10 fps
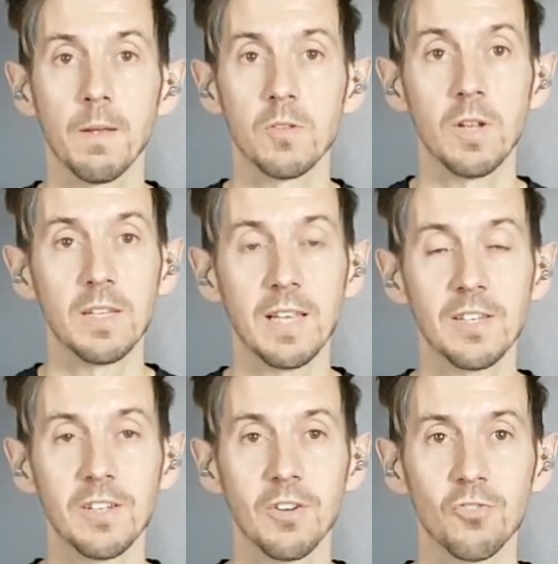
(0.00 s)
So let's get
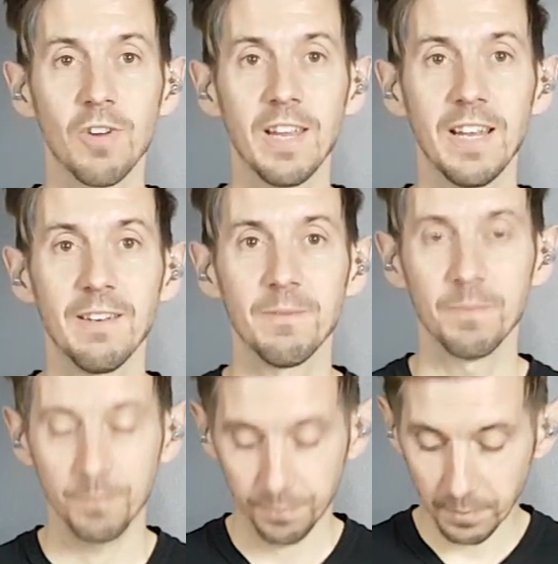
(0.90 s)
stuck straight in.
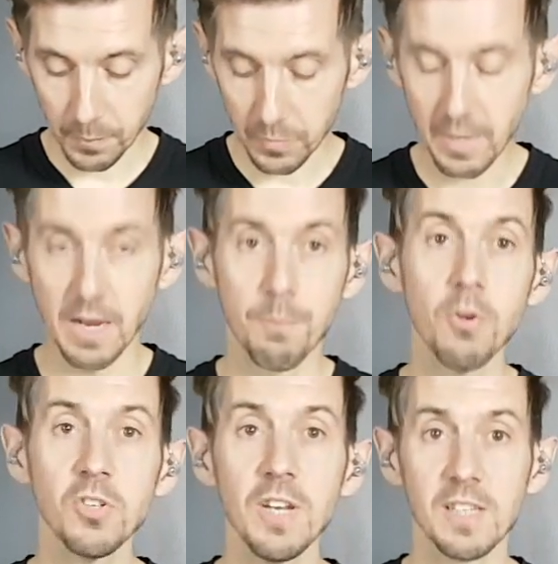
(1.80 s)
Now
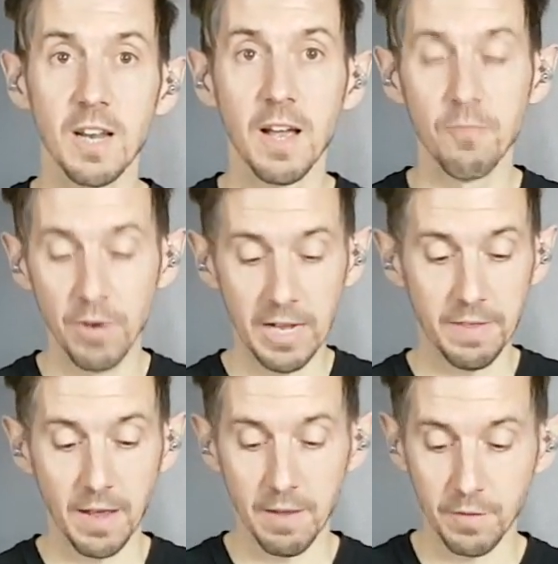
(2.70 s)
Boston is a line really
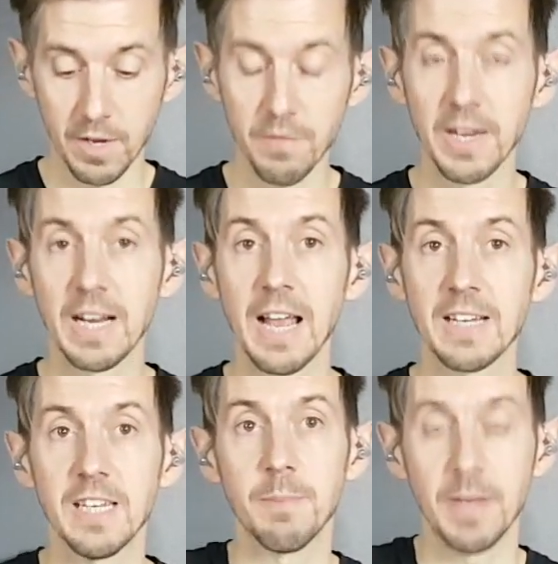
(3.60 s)
that I've kind of
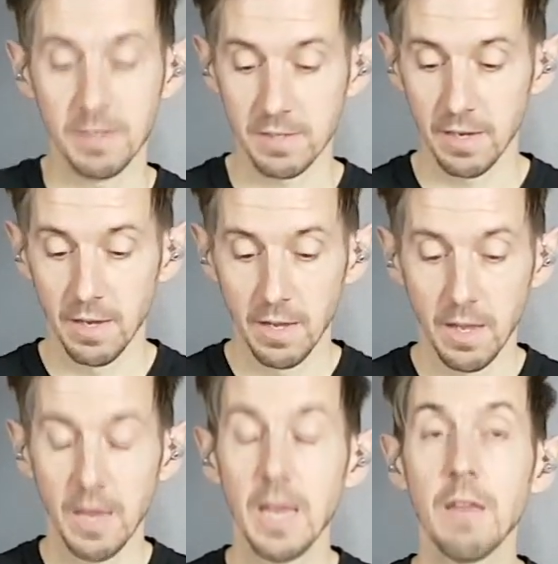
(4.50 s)
neglected because
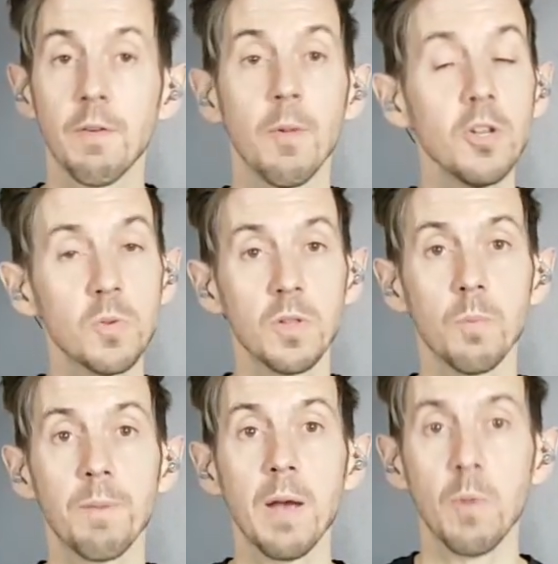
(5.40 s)
if I'm honest with you,
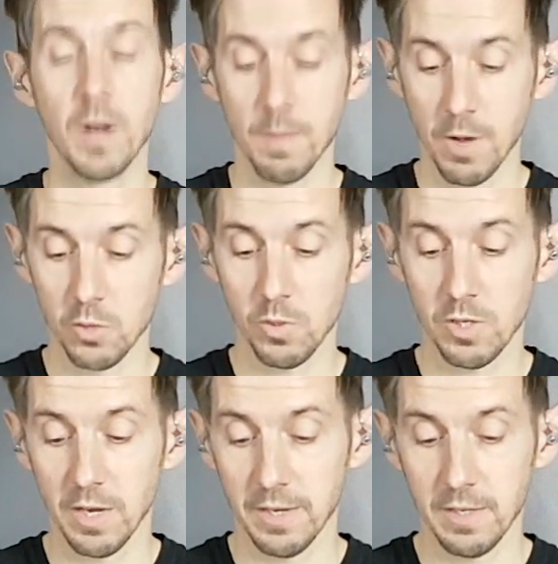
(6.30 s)
back when I marched,
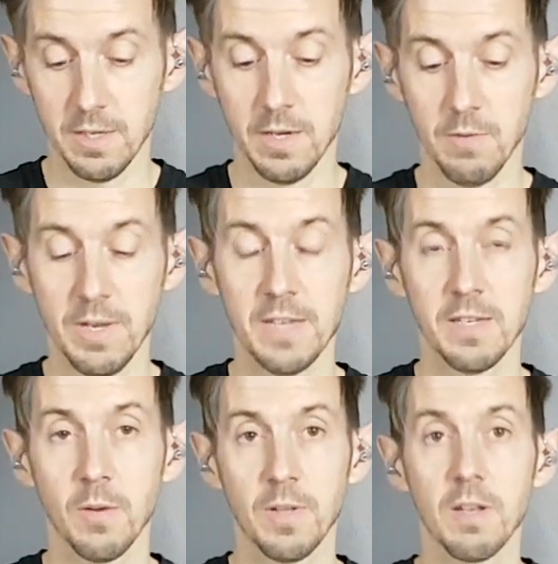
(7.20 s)
which years
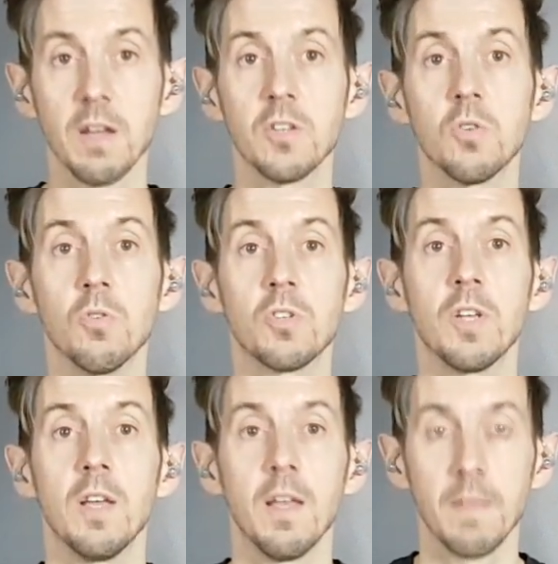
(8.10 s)
ago, the dinosaurs,
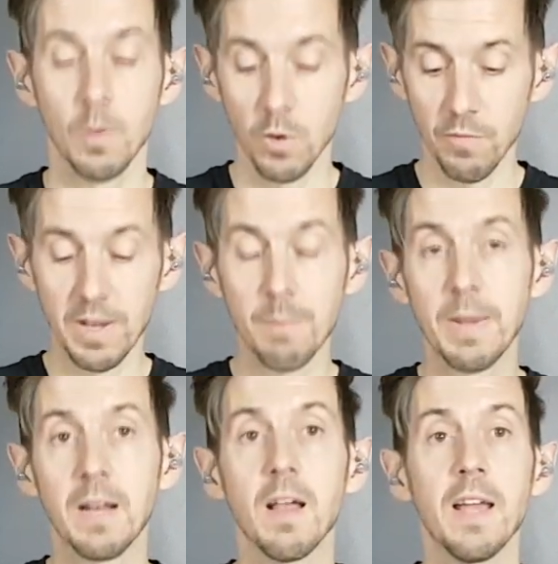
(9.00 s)
they weren't really a
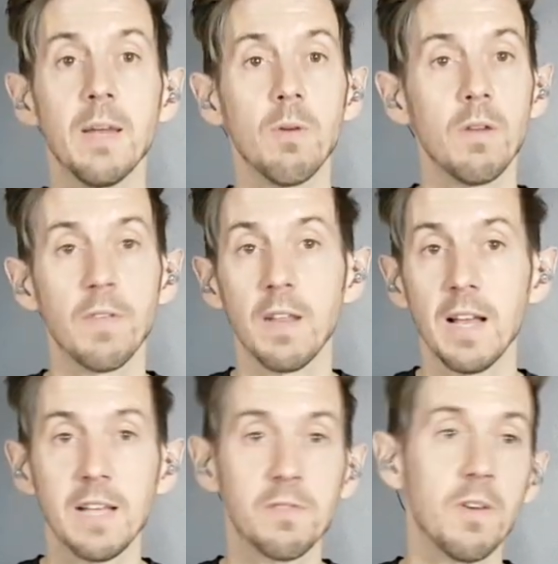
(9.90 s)
big line. Now over the
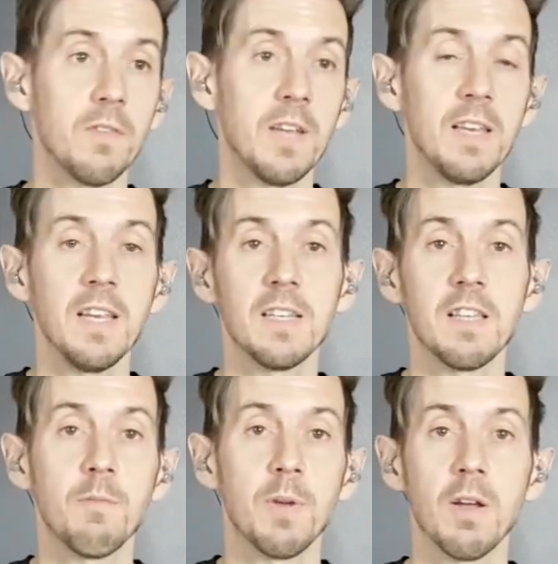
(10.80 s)
last 5-10 years,
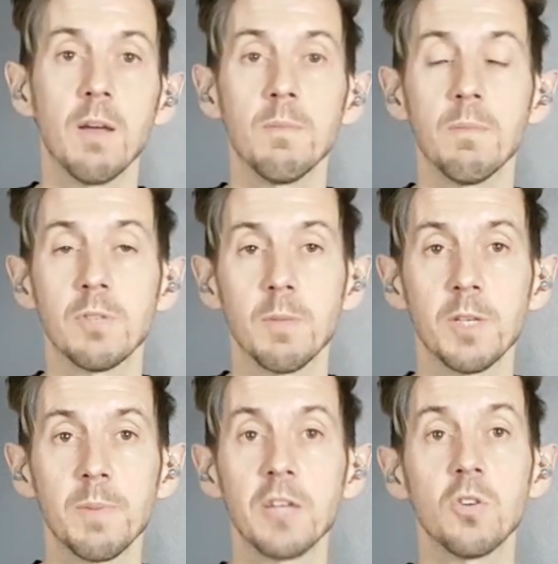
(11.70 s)
they've become something
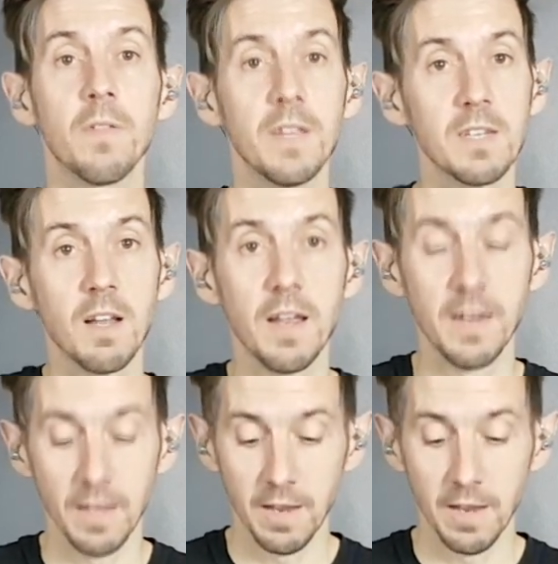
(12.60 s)
special. And this line